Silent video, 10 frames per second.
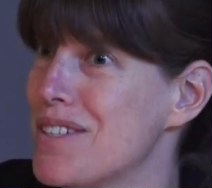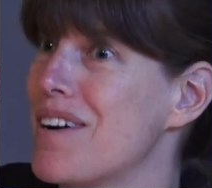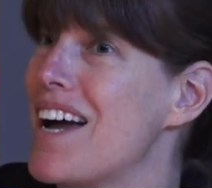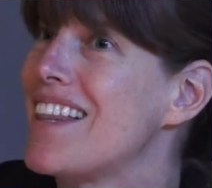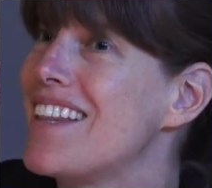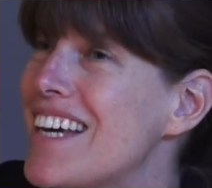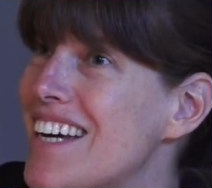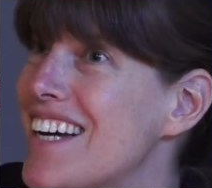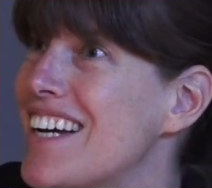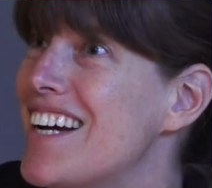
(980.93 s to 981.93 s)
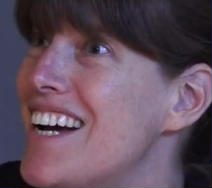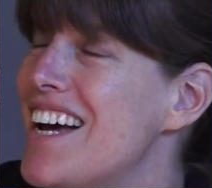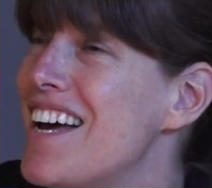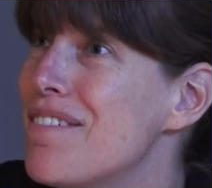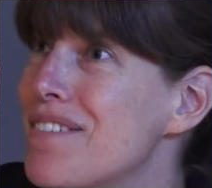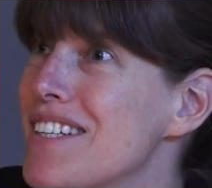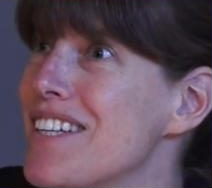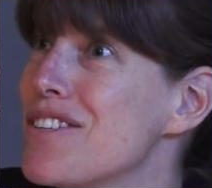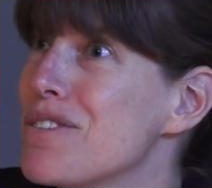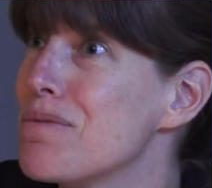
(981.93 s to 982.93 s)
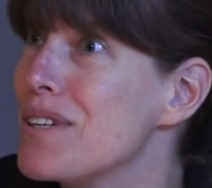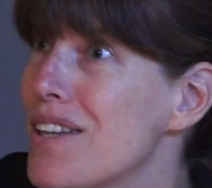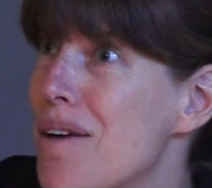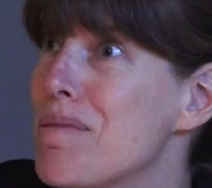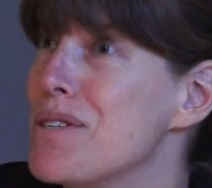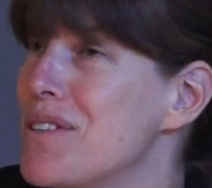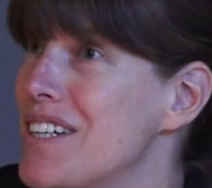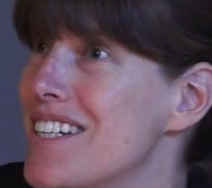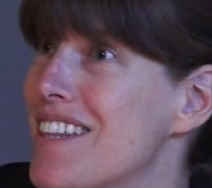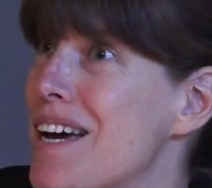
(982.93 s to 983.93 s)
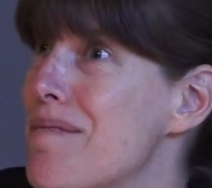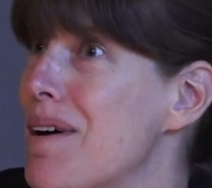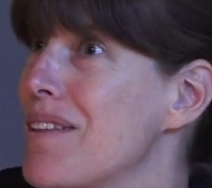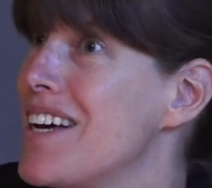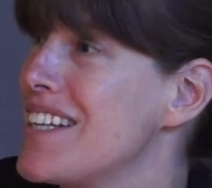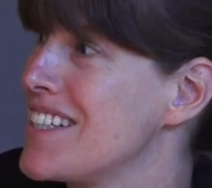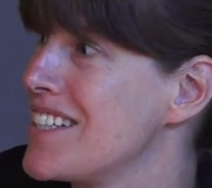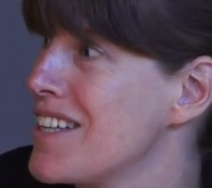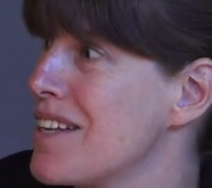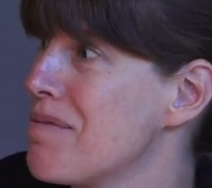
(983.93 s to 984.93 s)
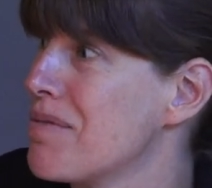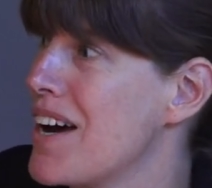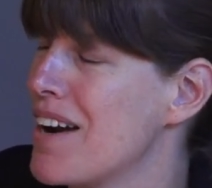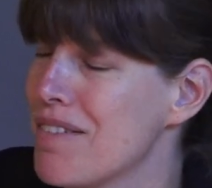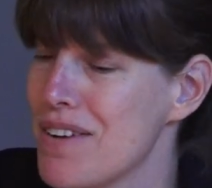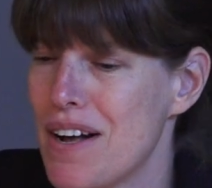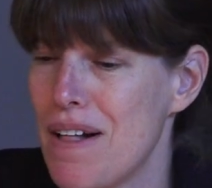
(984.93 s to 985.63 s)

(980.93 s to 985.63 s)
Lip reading: So kind of linking, it feels like there's a real opportunity to think about lessons on the kind of